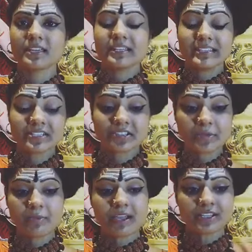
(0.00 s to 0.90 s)
this
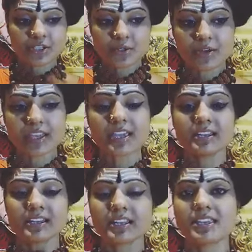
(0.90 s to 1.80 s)
reminds you again
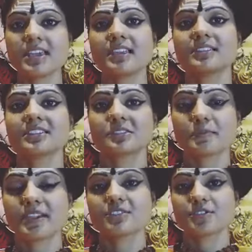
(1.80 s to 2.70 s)
and again the
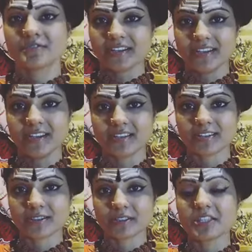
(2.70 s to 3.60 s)
space of
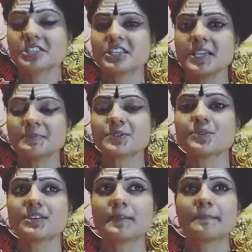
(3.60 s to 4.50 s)
sannyas. This keeps you
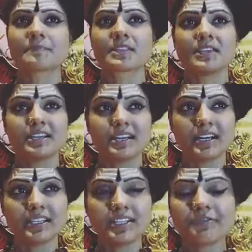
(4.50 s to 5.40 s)
in
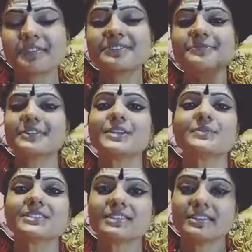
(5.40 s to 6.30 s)
a different
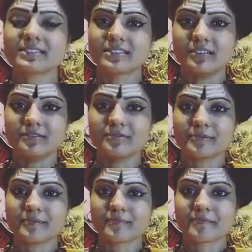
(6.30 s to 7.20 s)
frequency itself.
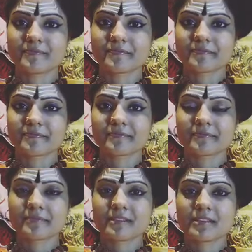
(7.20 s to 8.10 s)

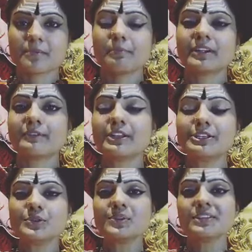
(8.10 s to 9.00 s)
But when
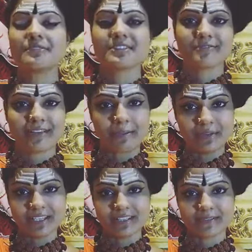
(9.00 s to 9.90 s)
you live in a family,